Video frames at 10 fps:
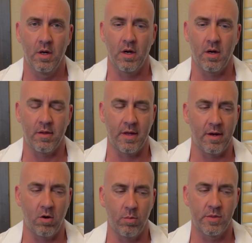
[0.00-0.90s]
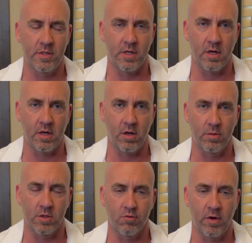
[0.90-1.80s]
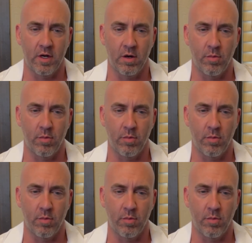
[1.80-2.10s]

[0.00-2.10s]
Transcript: That helps us rank up